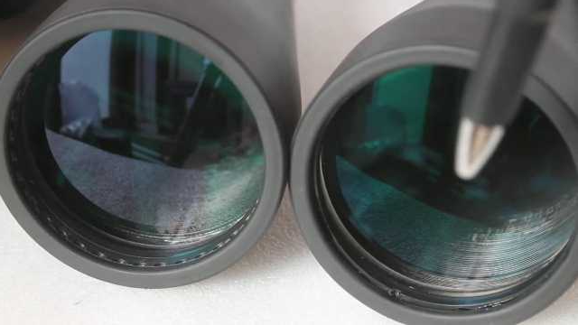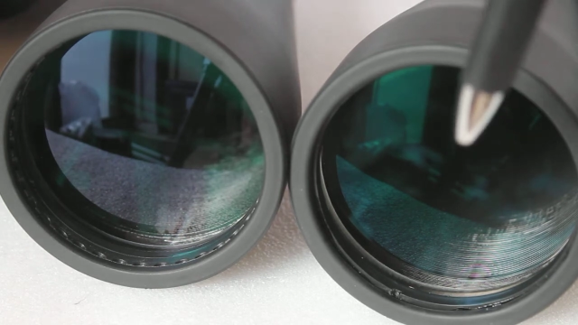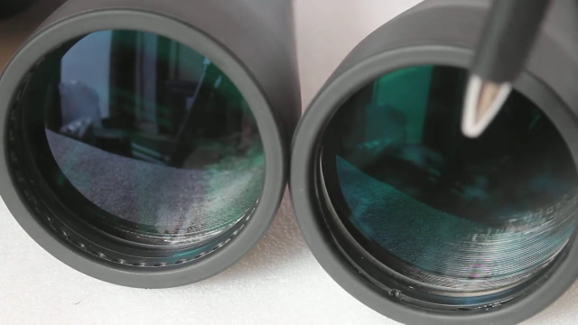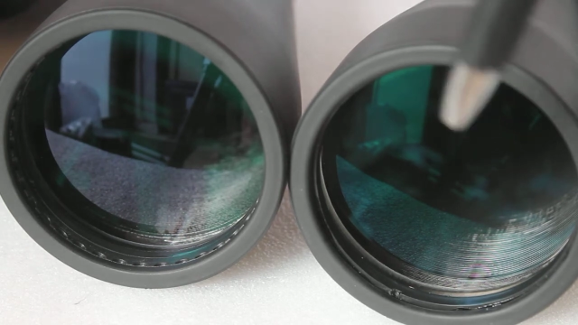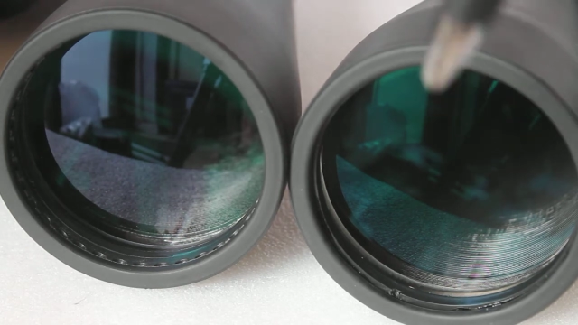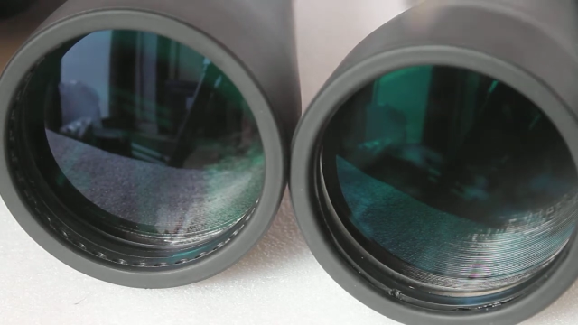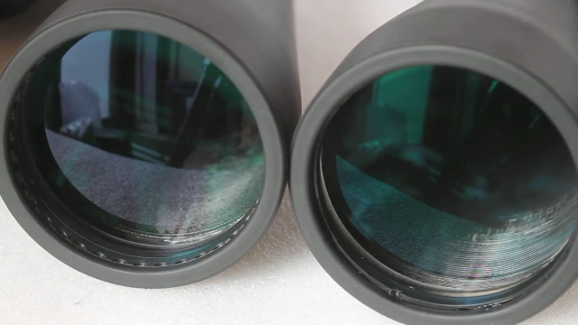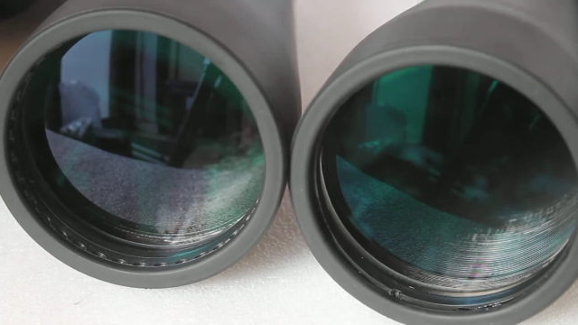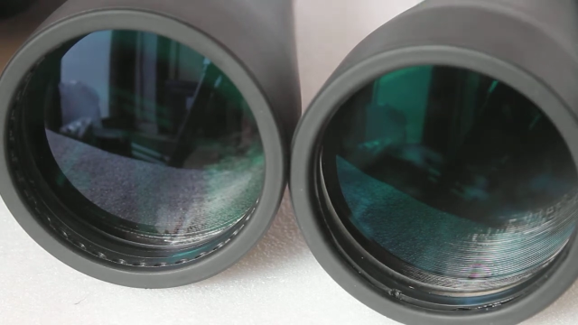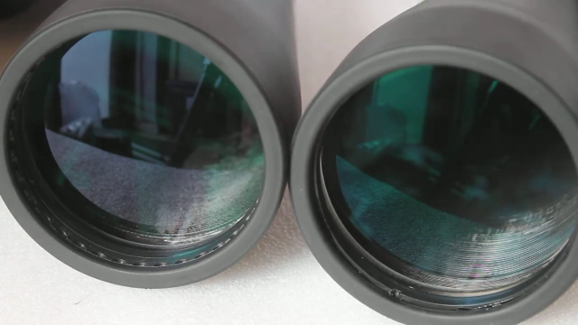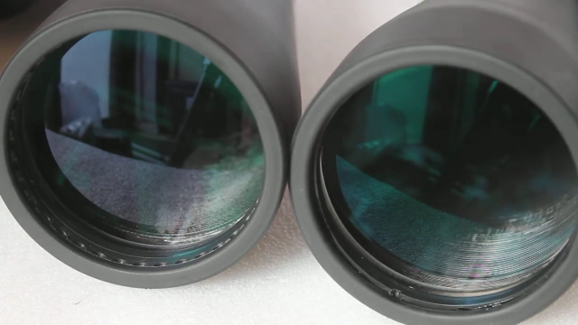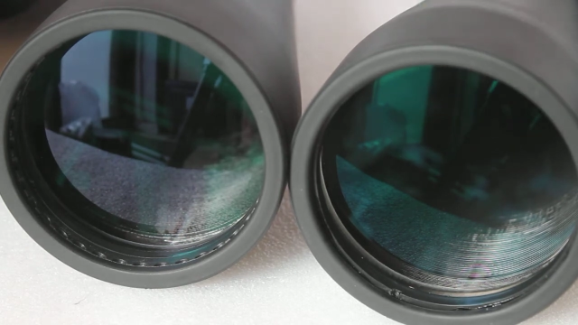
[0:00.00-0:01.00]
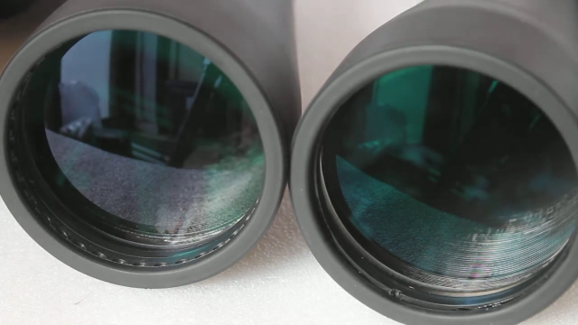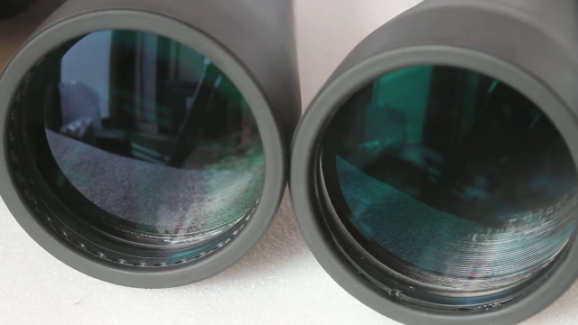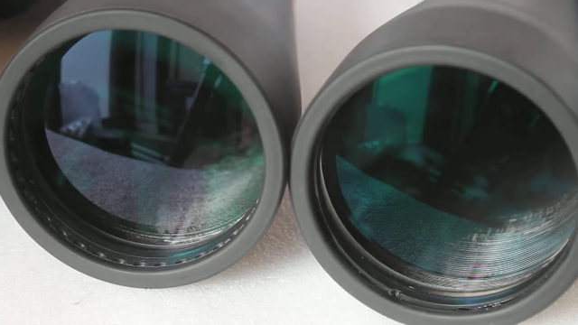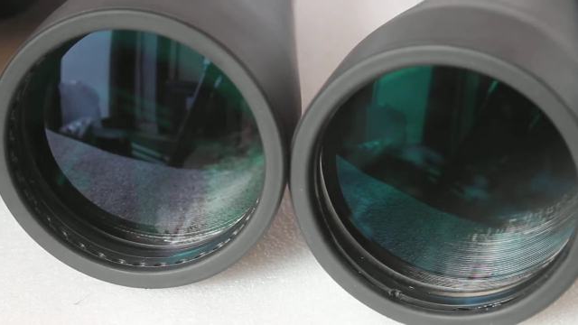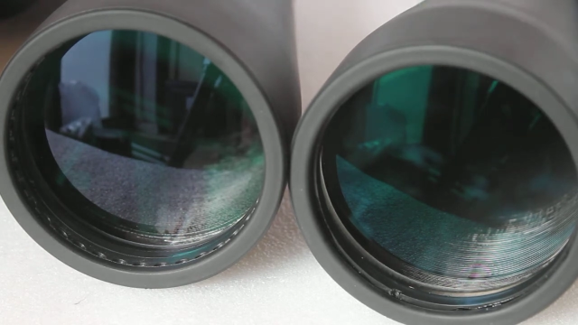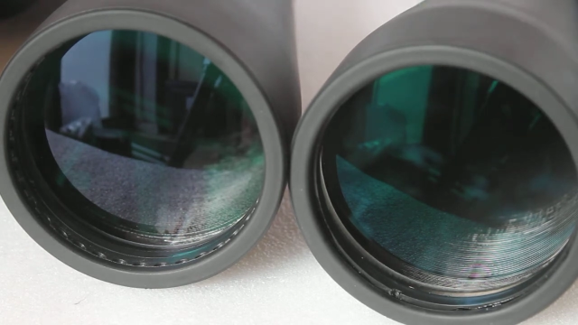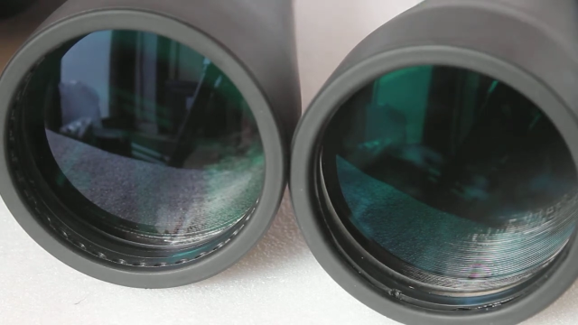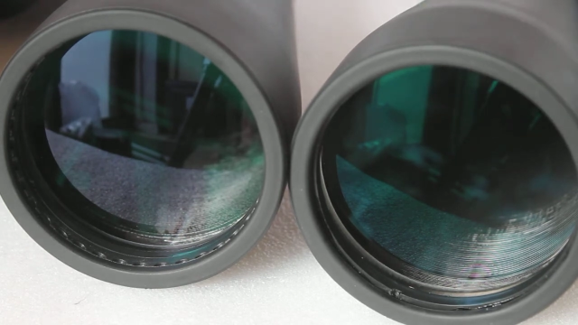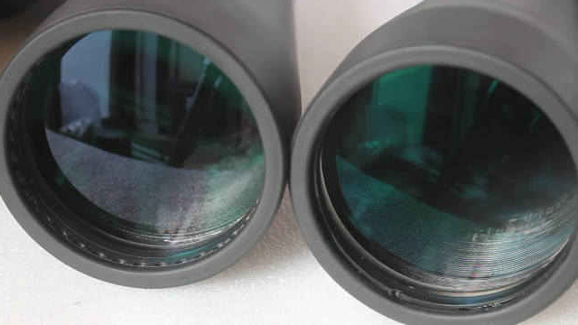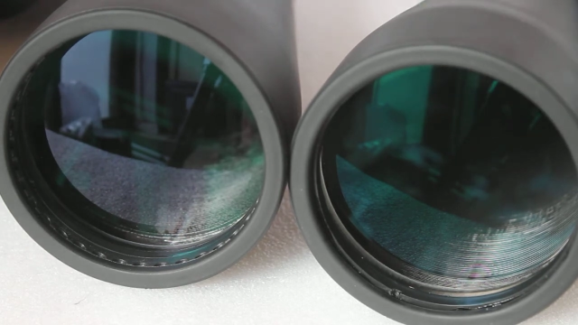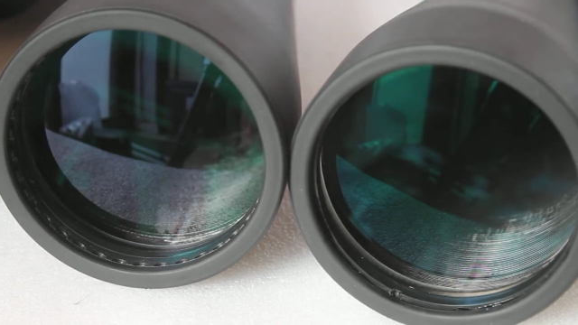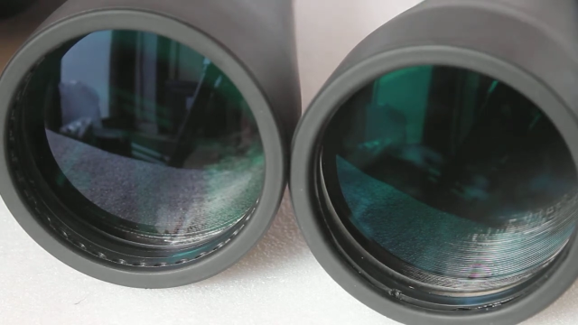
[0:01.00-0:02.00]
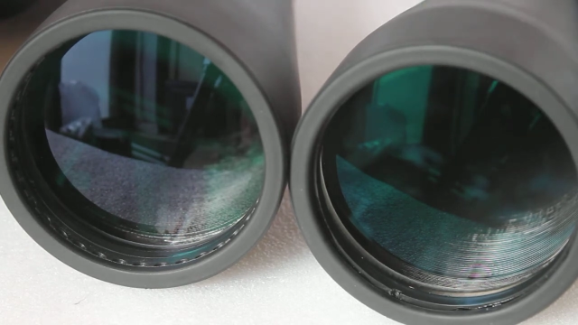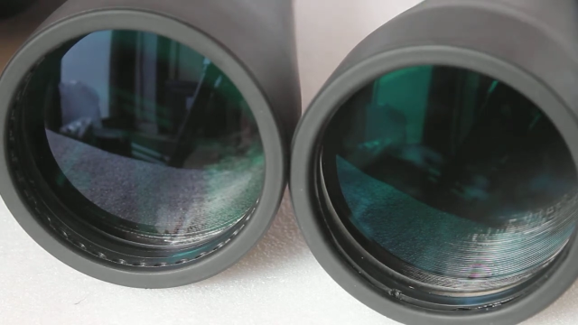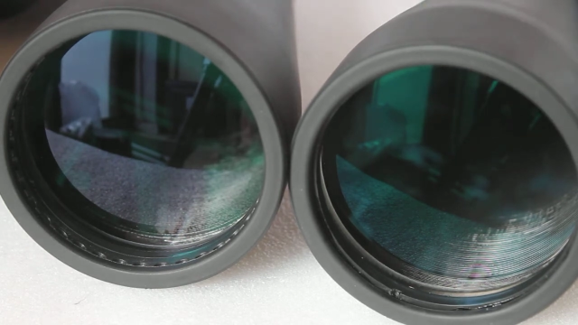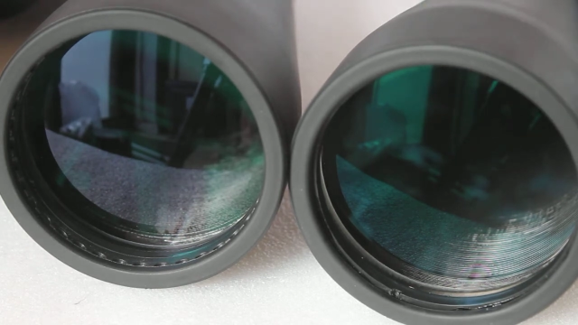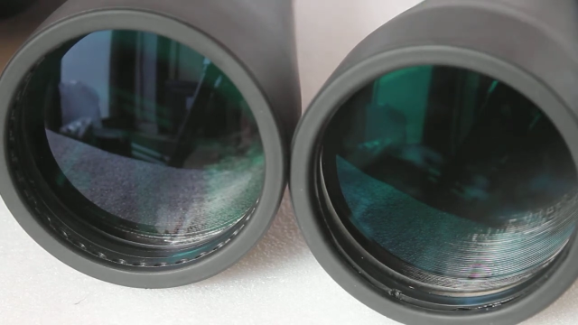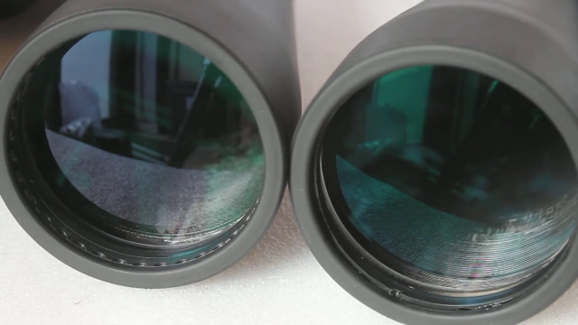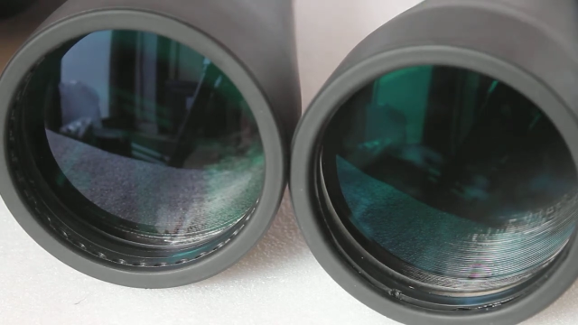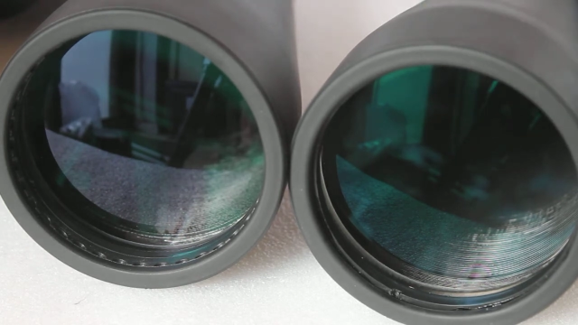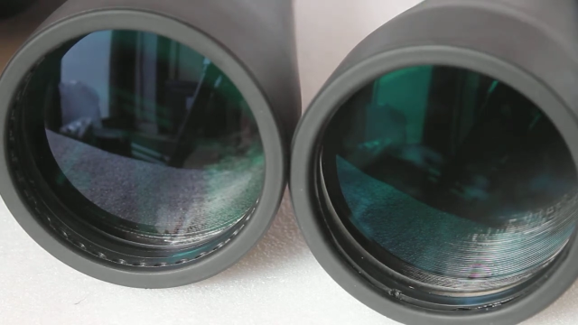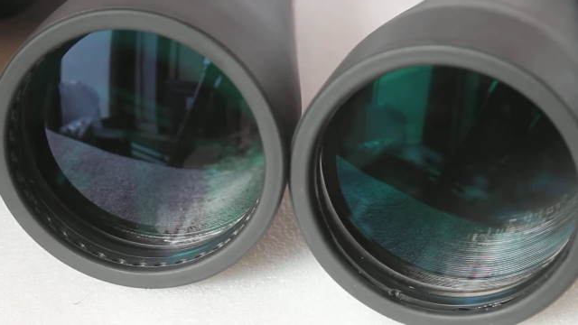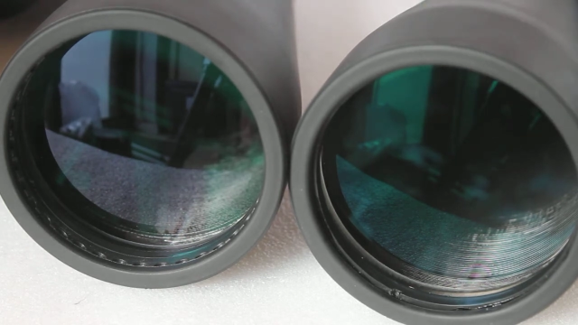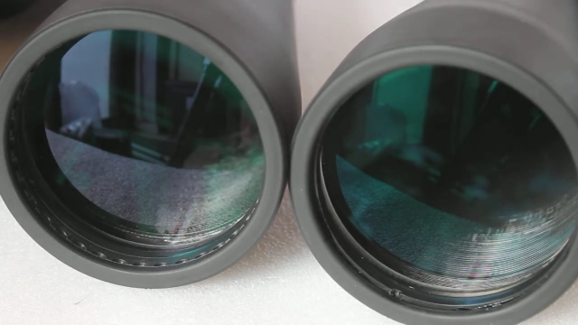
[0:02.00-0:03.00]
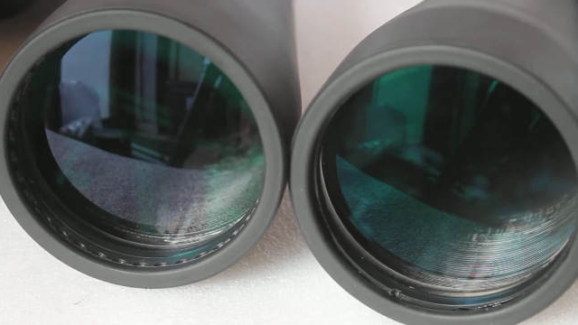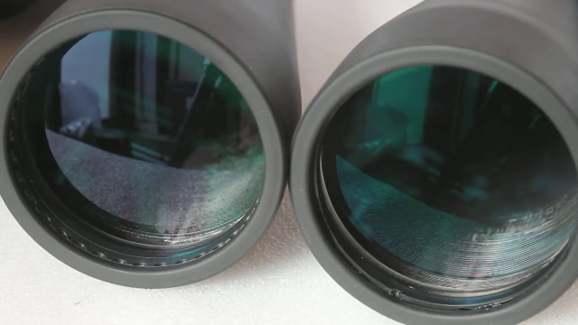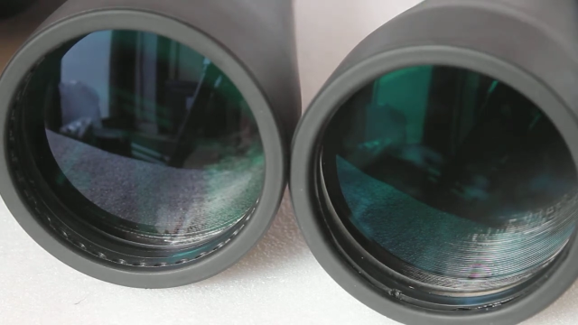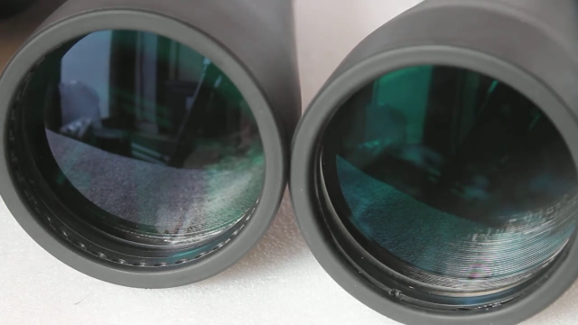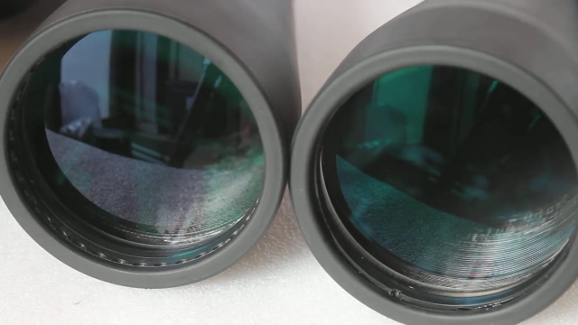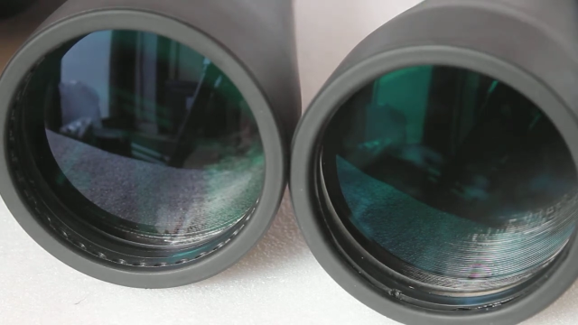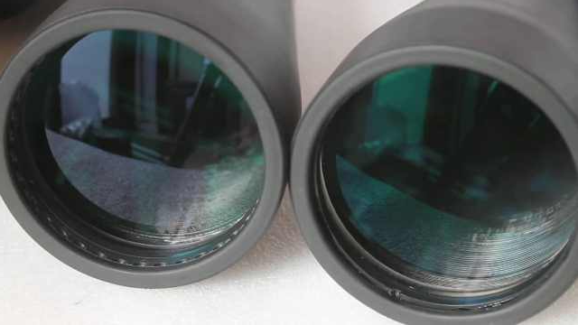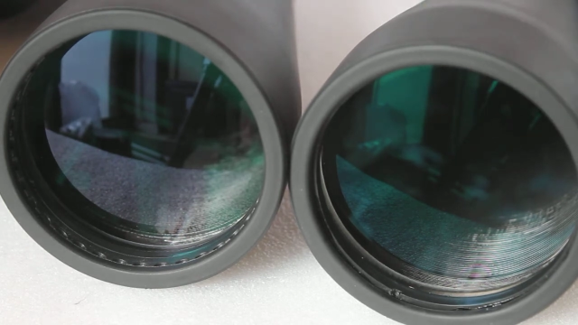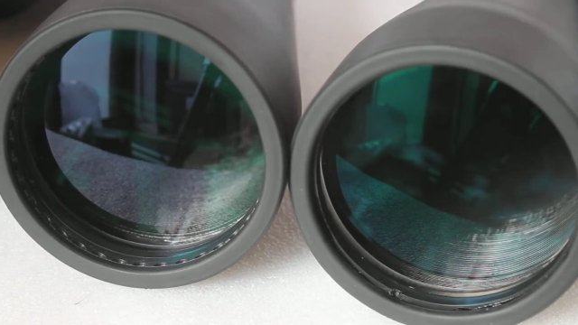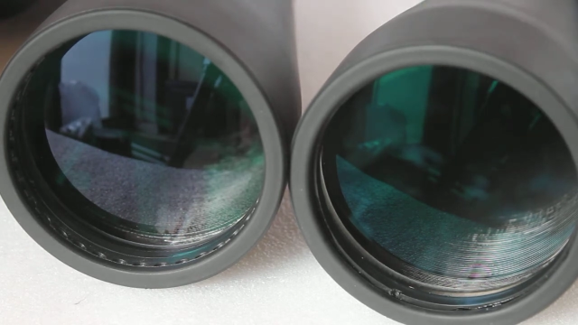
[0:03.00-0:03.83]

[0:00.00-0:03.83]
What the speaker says: (no speaker visible)